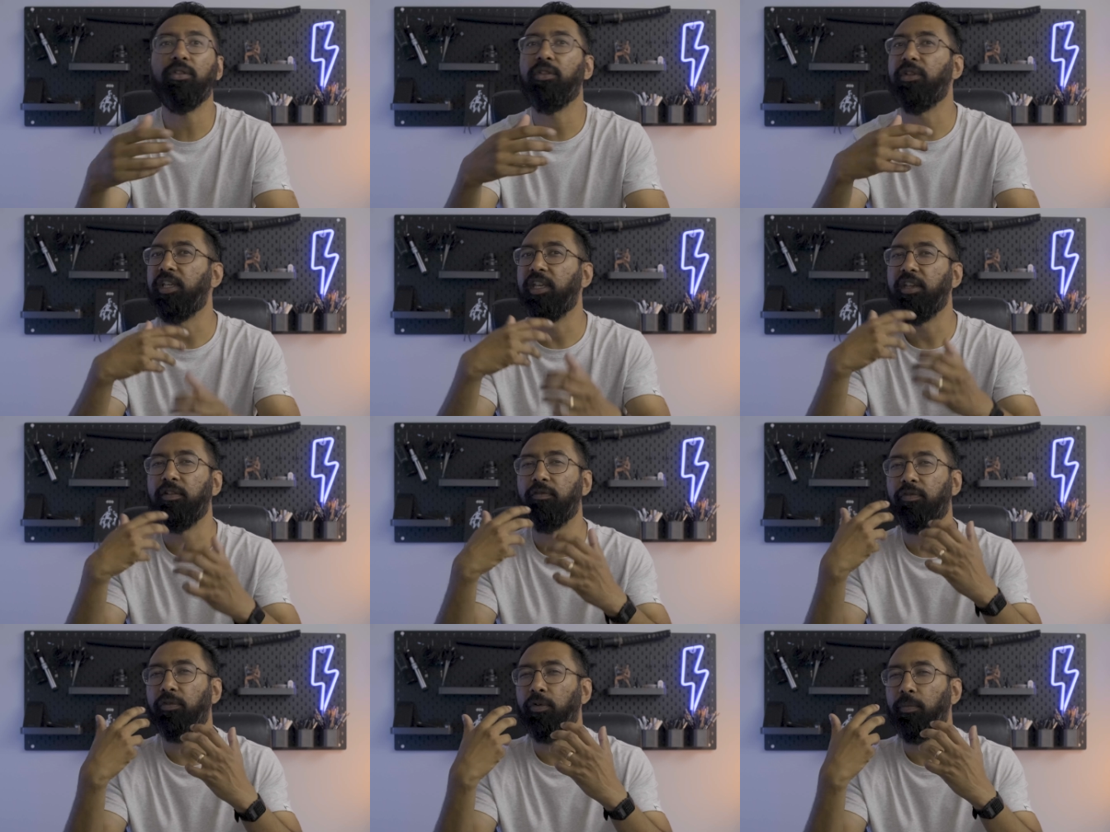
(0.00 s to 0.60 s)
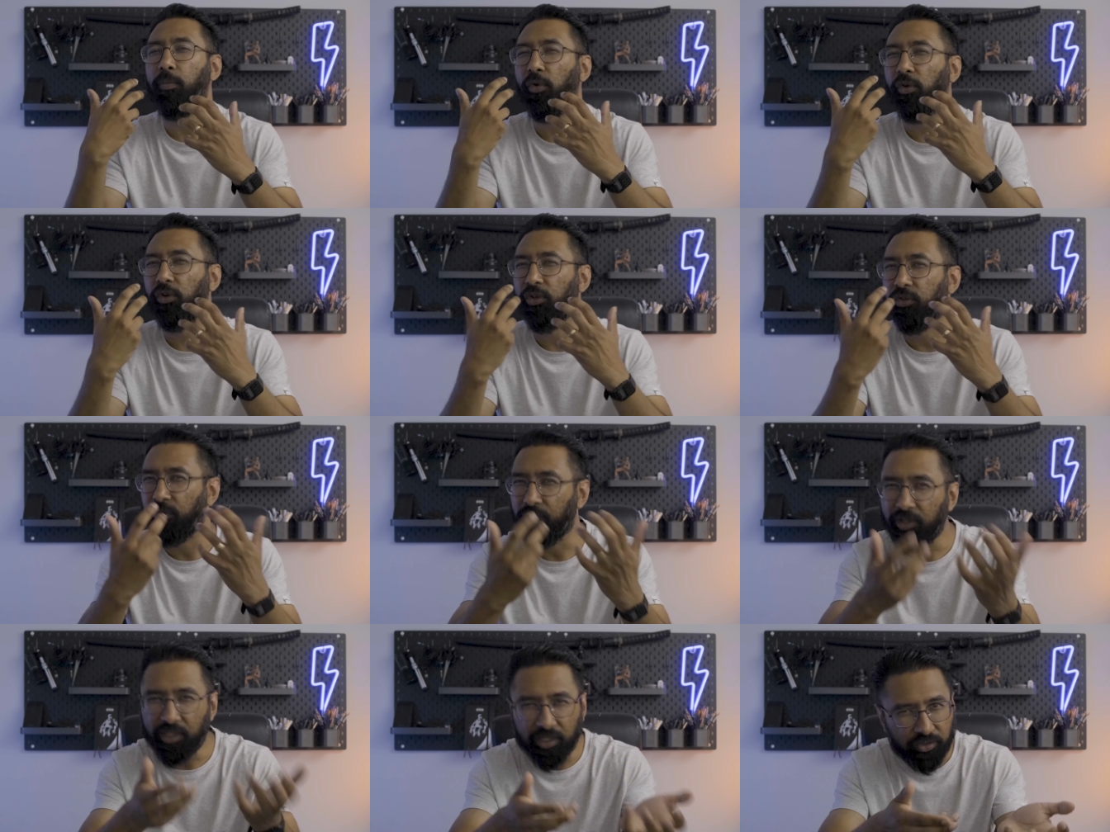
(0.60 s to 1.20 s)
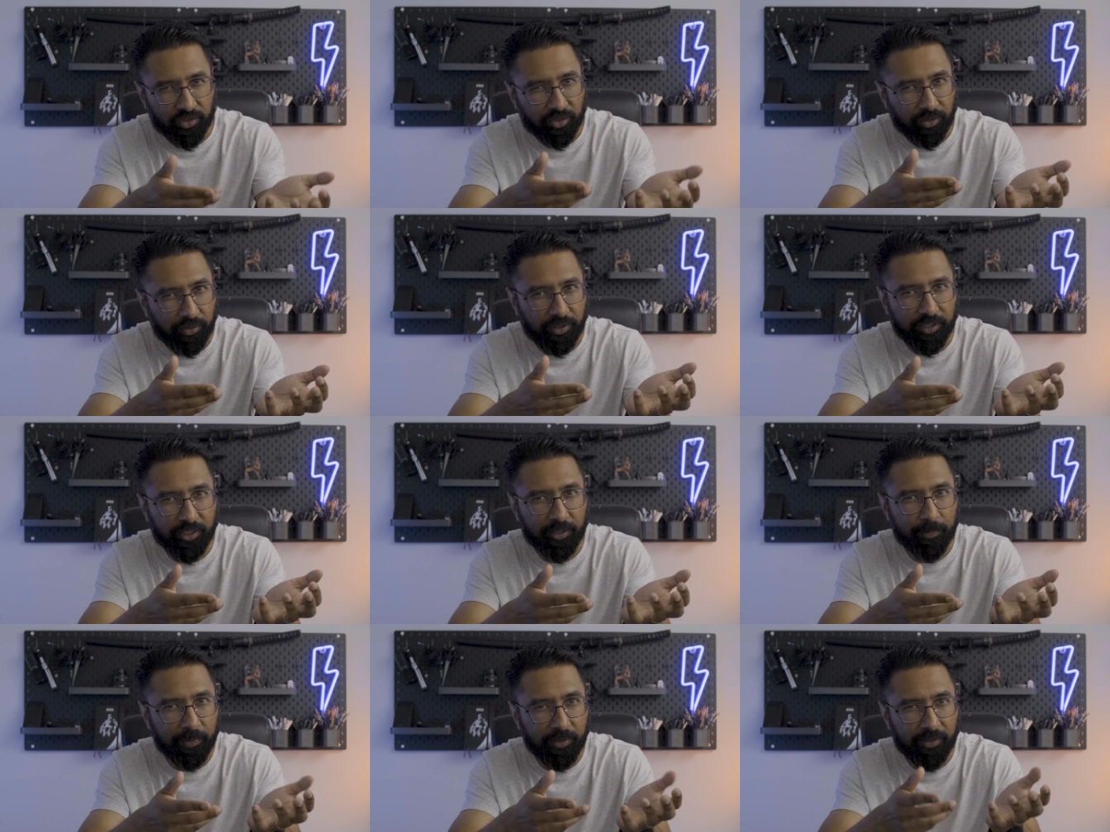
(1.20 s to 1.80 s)
looking for a more traditional
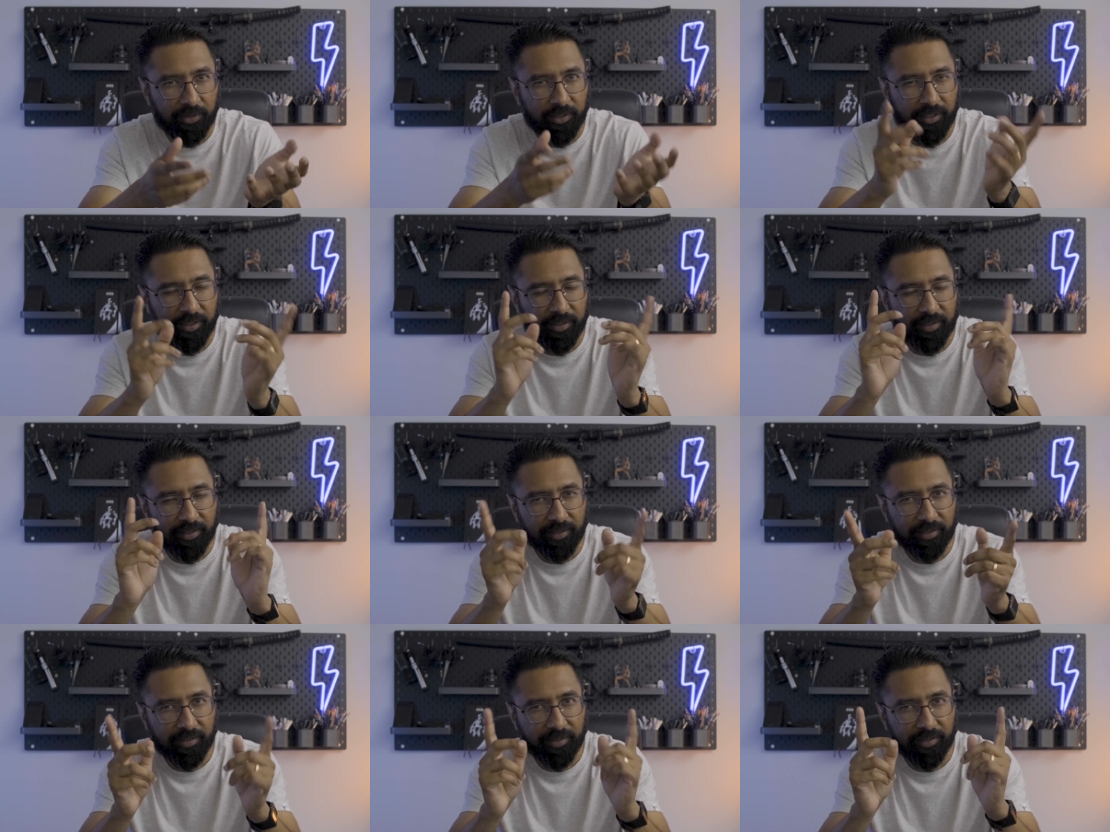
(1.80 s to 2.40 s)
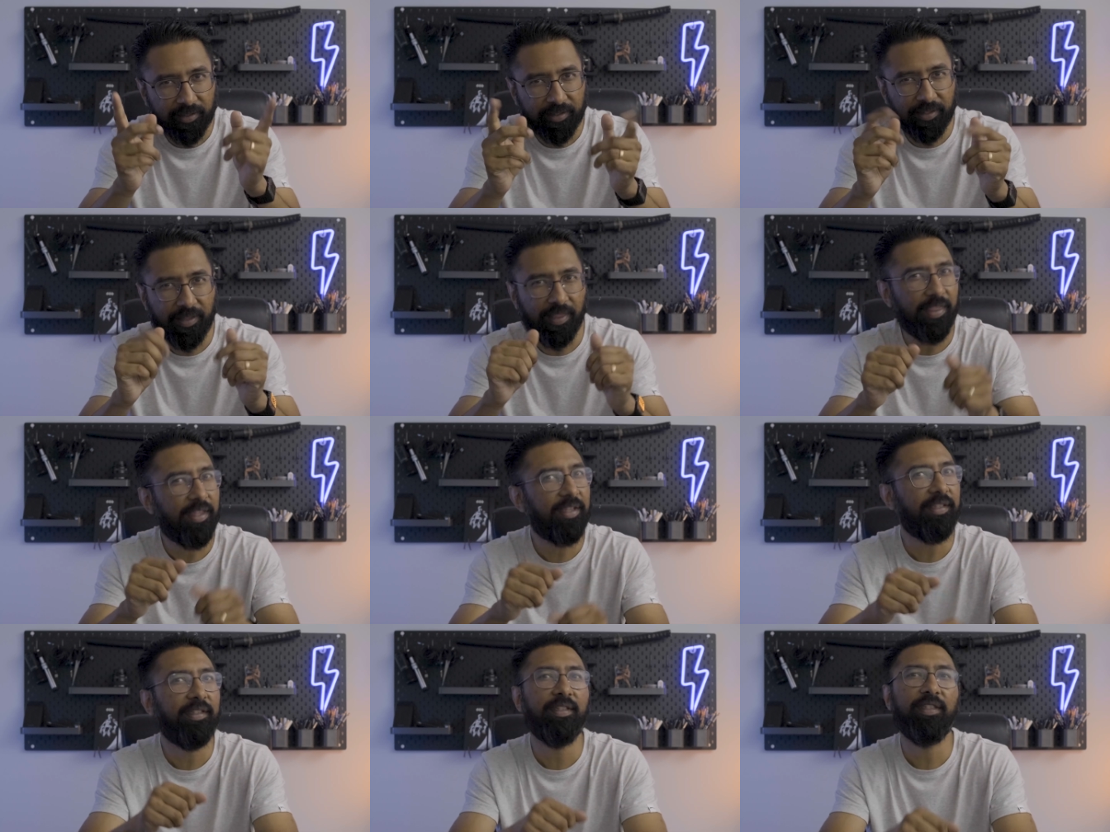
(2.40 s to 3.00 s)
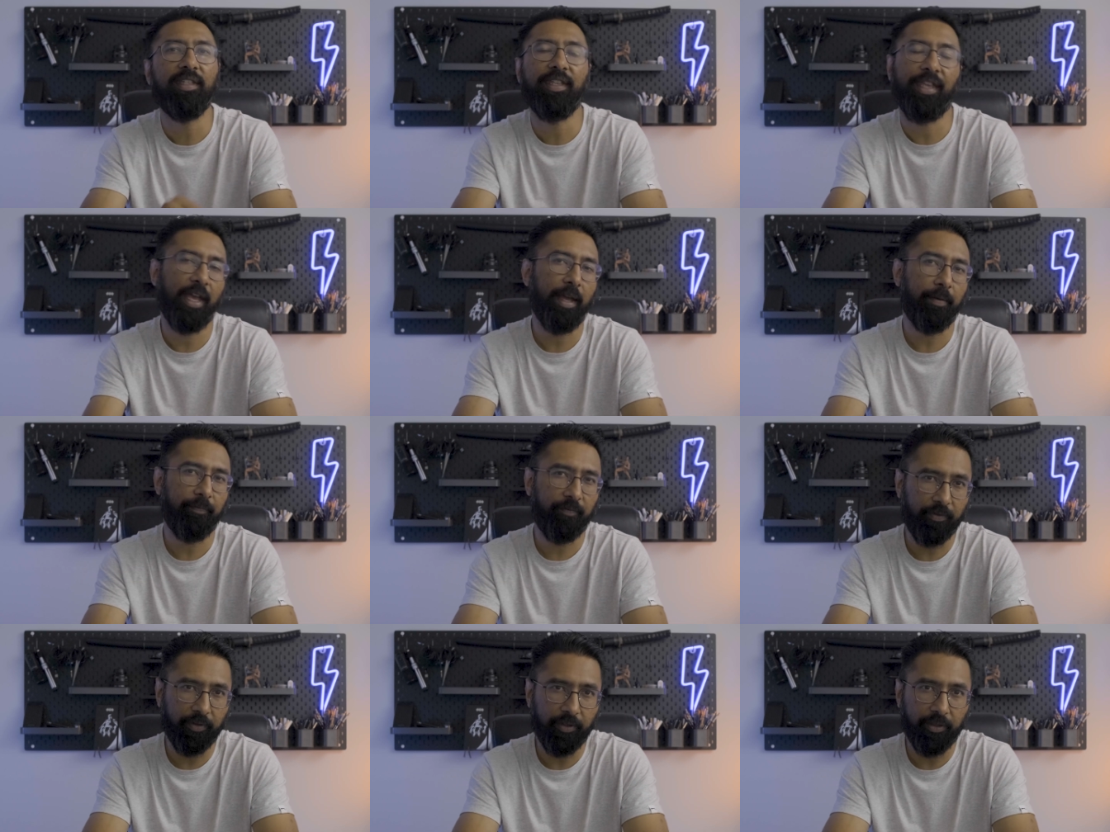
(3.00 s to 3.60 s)
experience, this is the
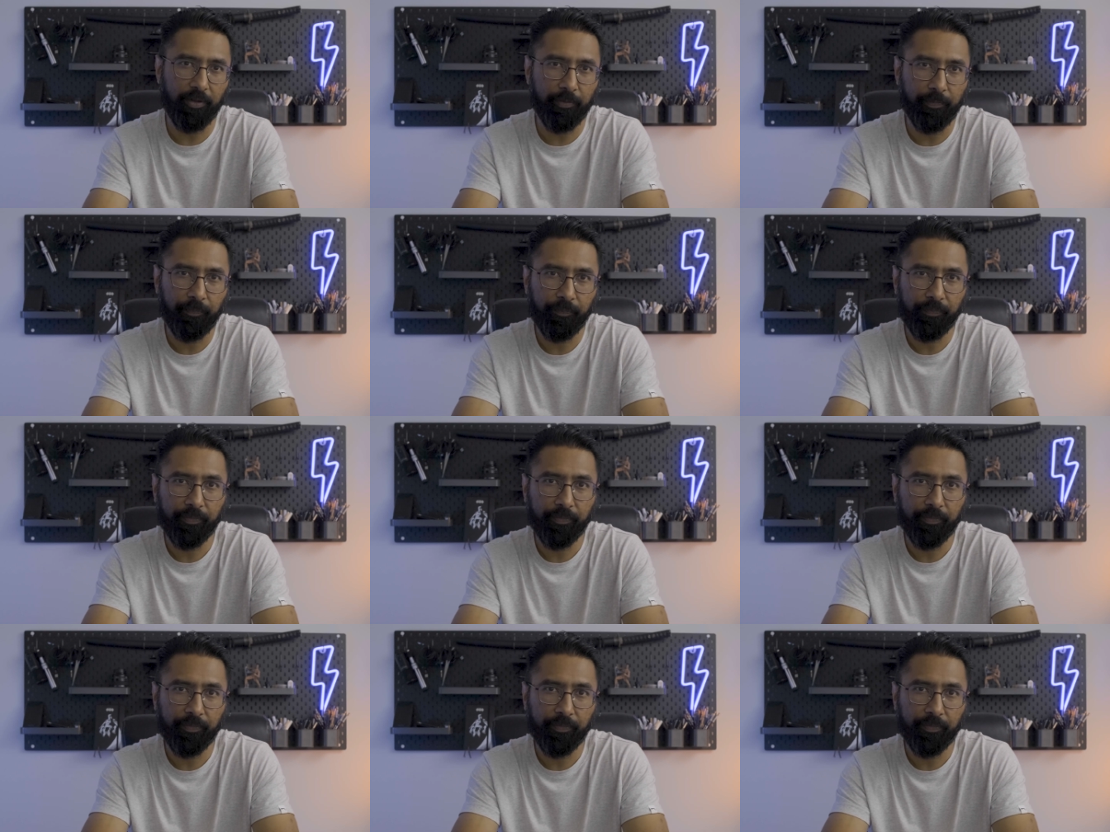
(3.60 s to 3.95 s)
app for you.